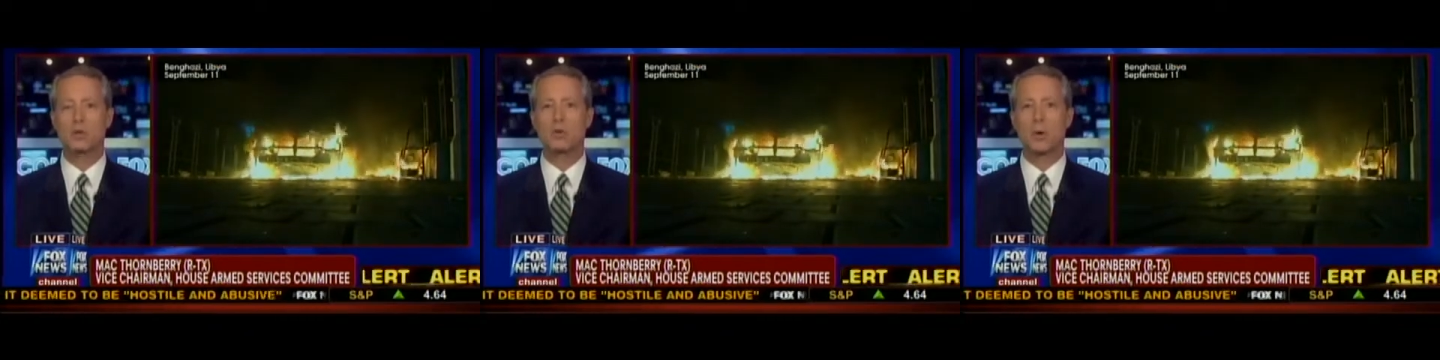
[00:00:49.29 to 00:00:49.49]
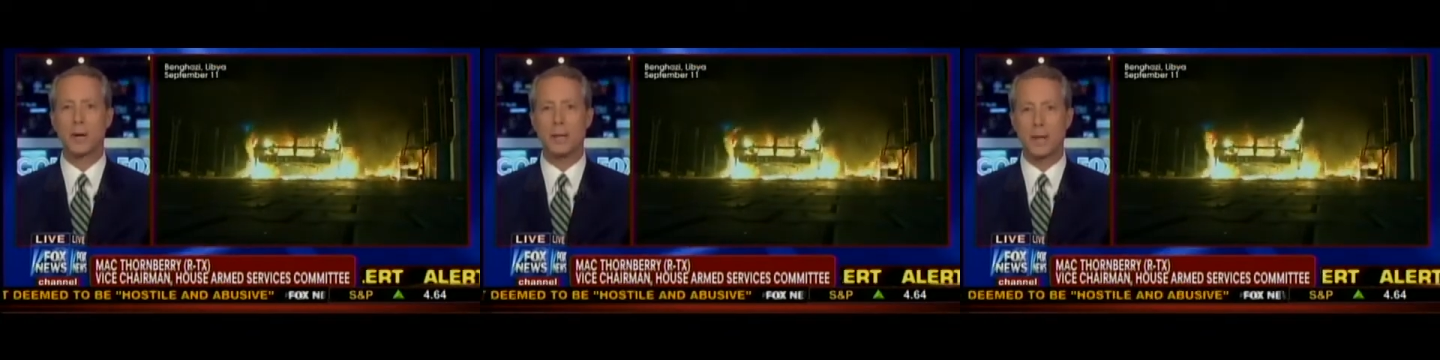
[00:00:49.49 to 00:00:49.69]

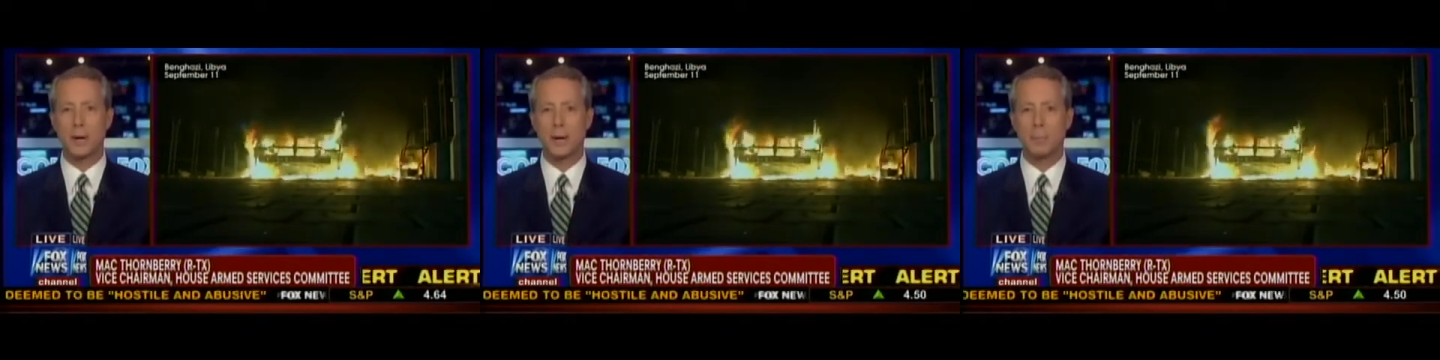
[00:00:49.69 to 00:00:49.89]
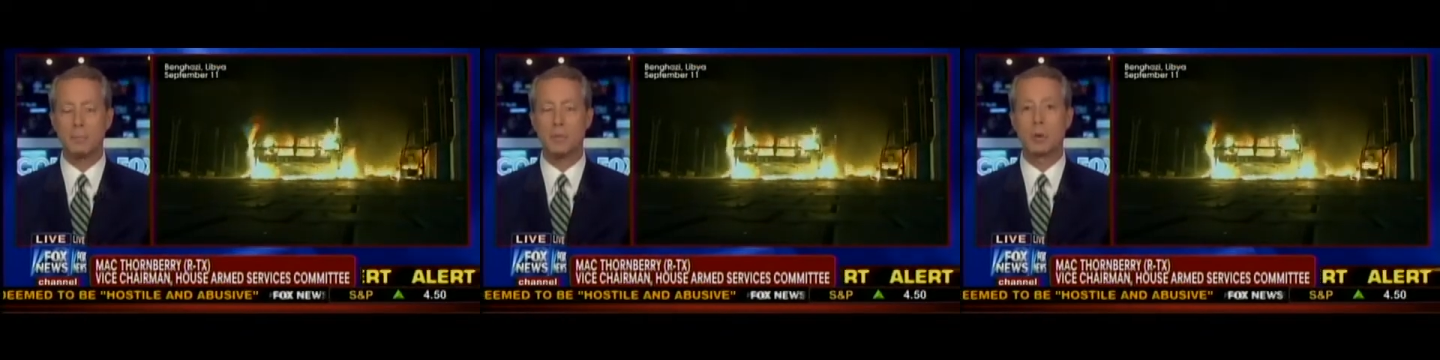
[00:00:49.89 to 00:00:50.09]
straight
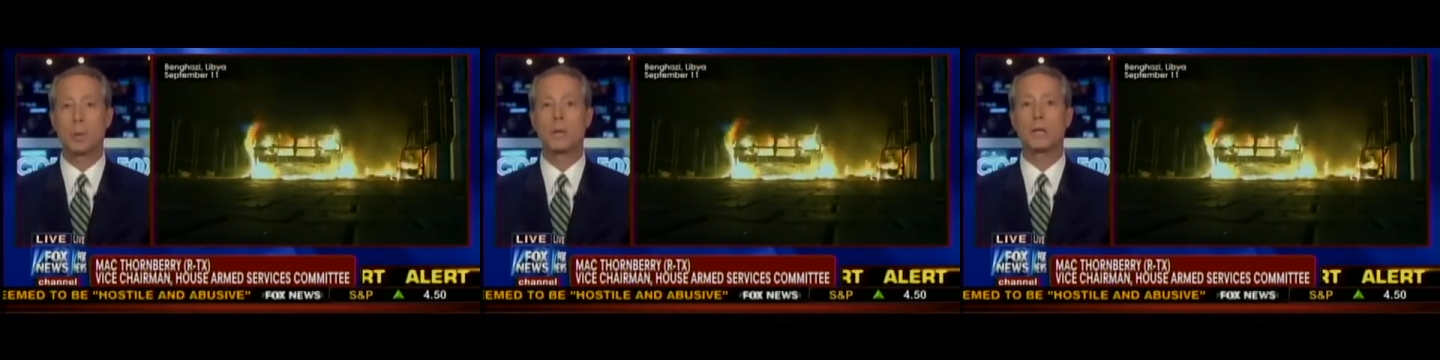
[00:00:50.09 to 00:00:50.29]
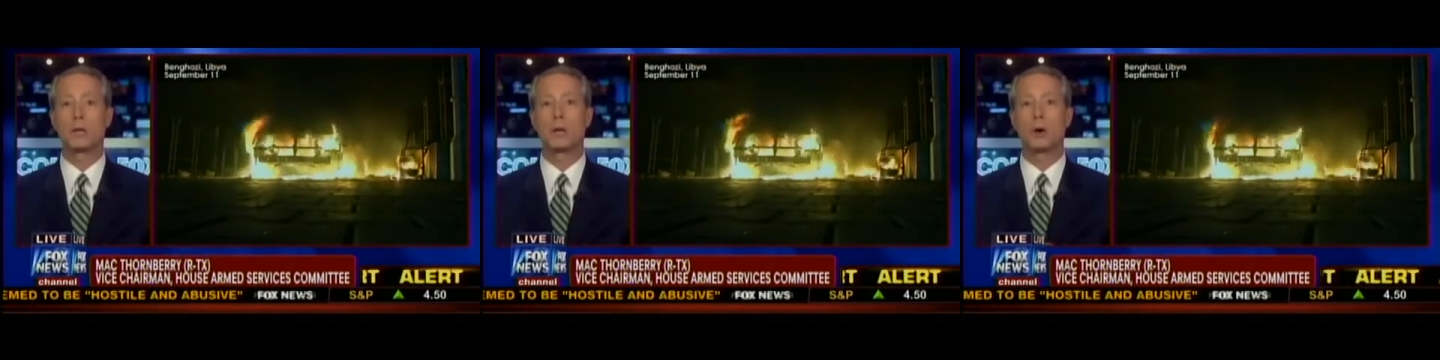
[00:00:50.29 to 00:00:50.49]
up so
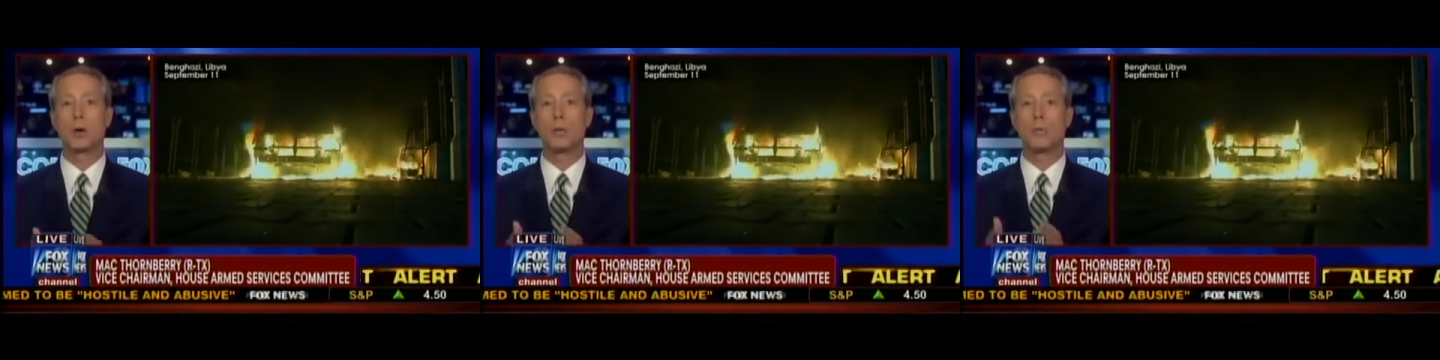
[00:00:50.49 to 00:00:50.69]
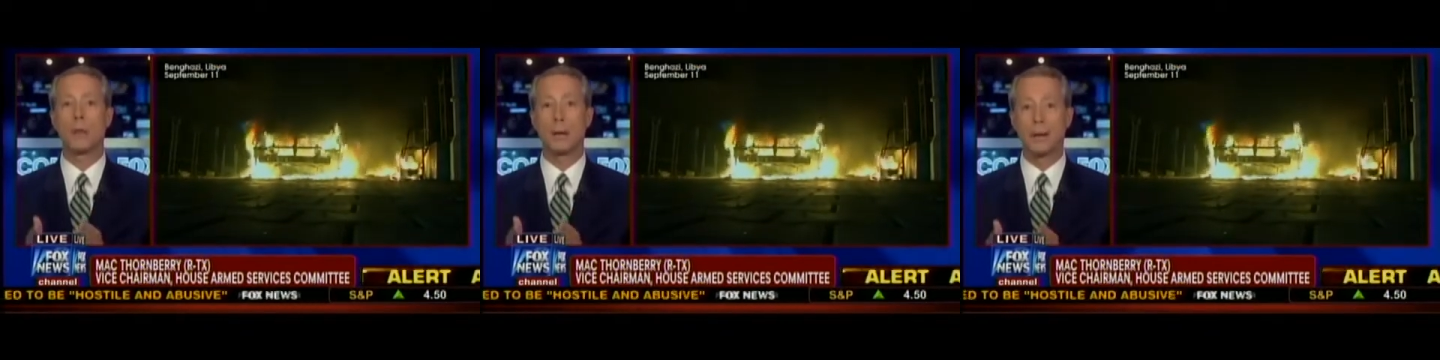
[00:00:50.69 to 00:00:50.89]
we could
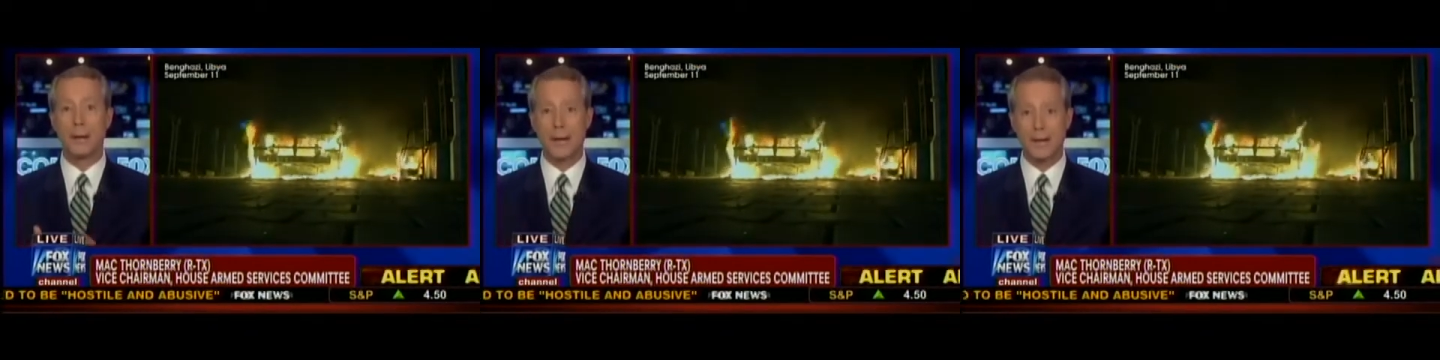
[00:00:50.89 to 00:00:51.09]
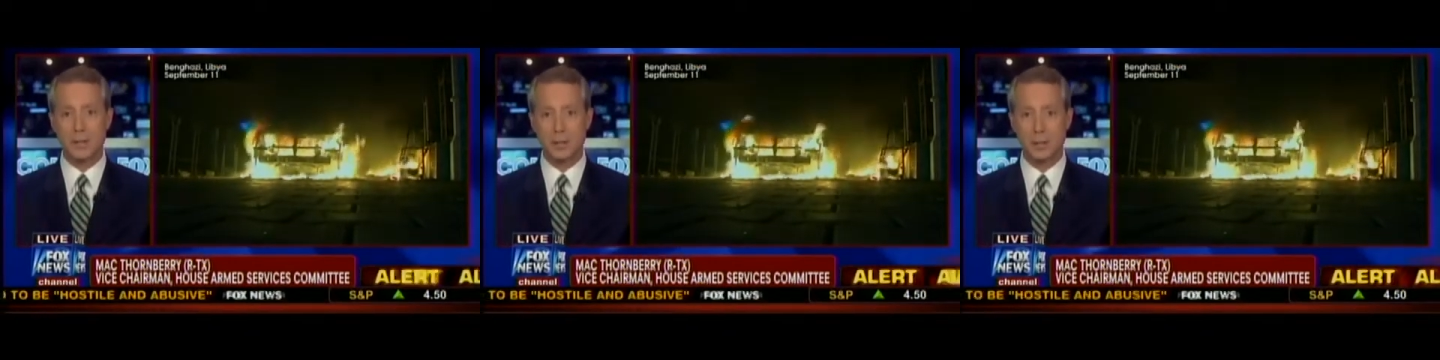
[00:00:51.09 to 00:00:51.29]
learn the
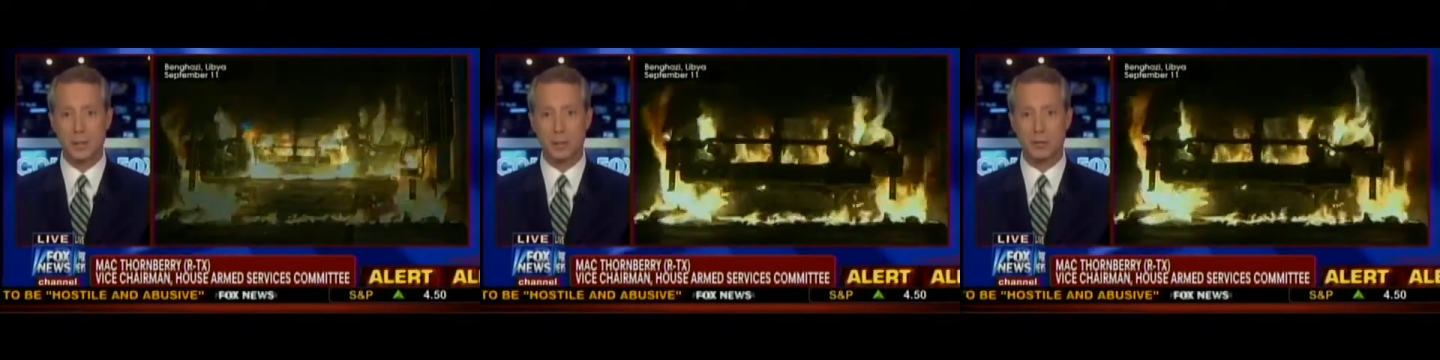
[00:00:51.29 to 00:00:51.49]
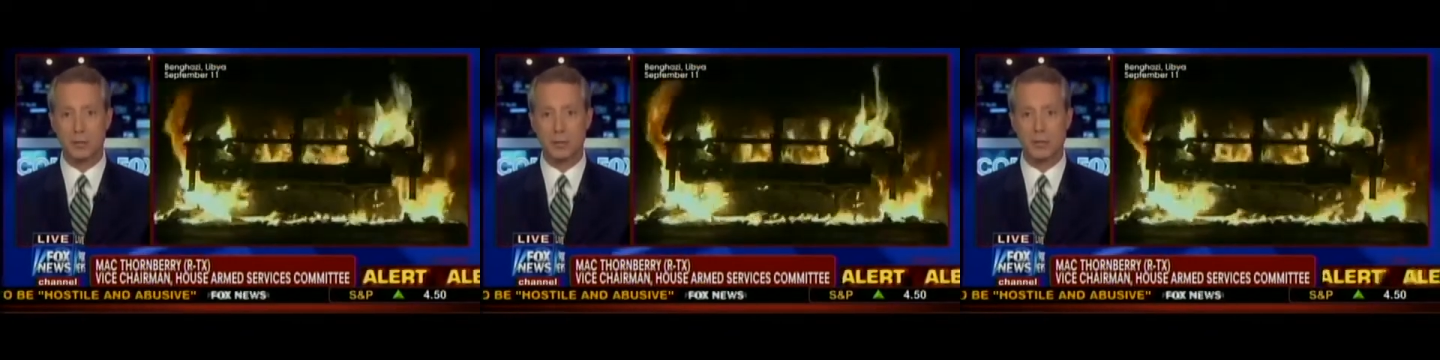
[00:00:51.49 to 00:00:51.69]

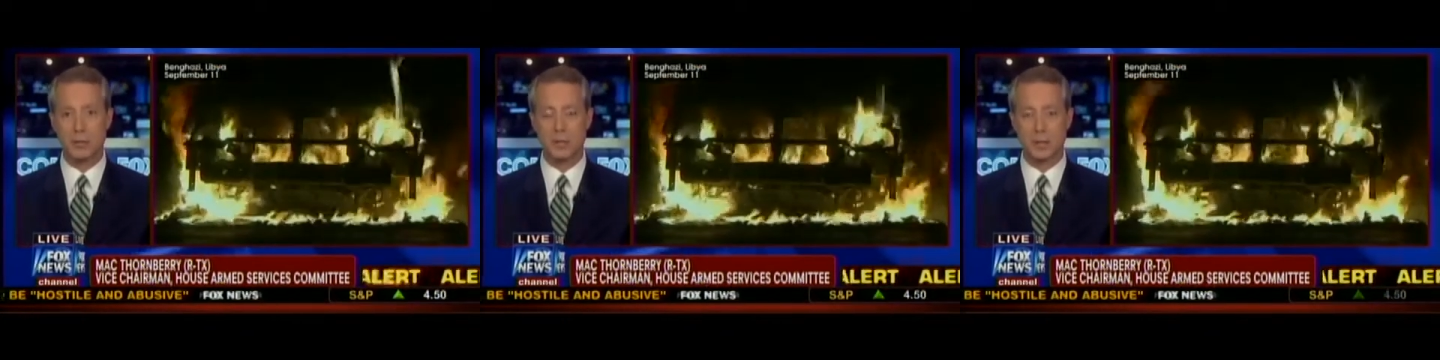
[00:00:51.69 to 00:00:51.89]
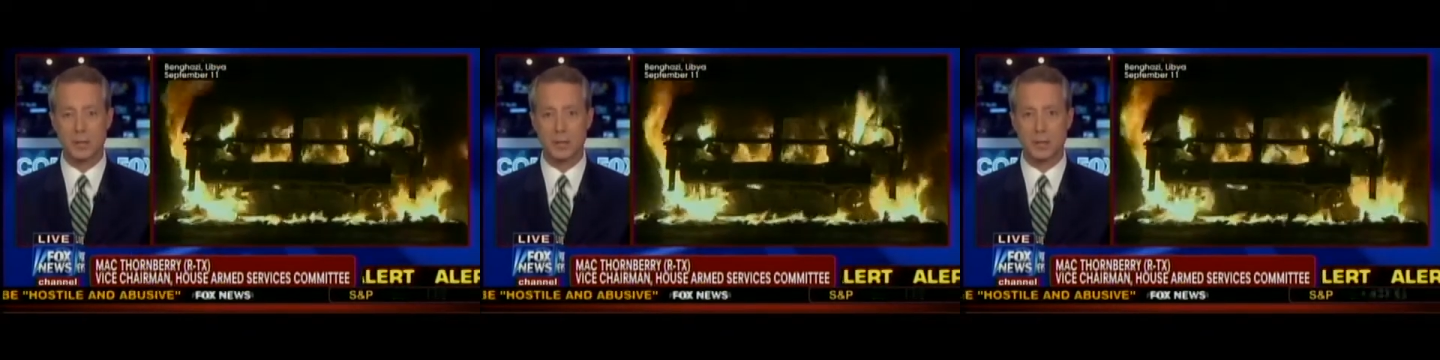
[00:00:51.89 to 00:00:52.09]
lessons from
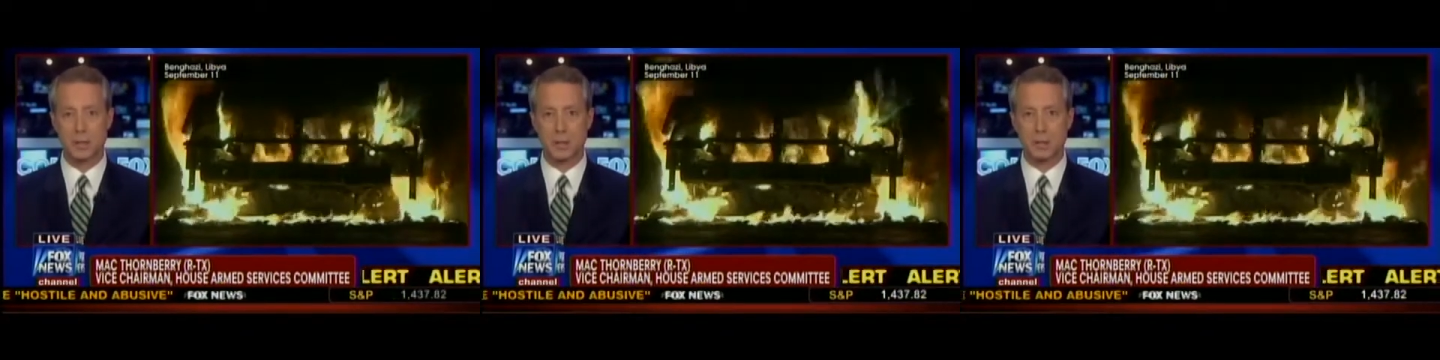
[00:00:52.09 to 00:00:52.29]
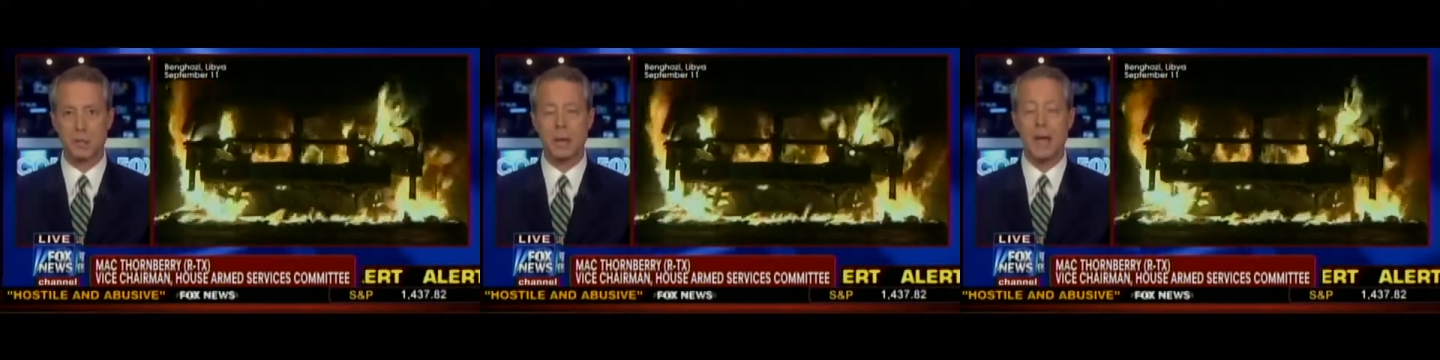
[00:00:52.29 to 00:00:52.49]
this
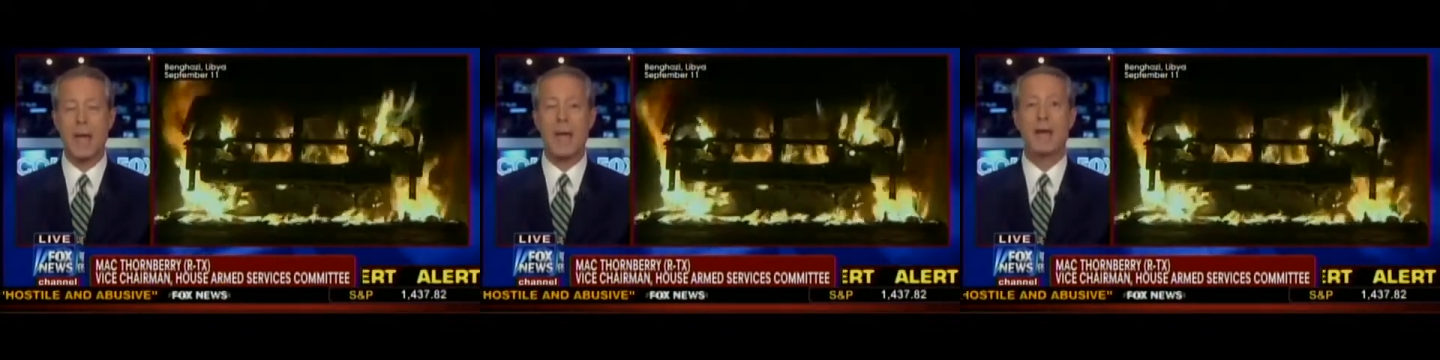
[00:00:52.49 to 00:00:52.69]
incident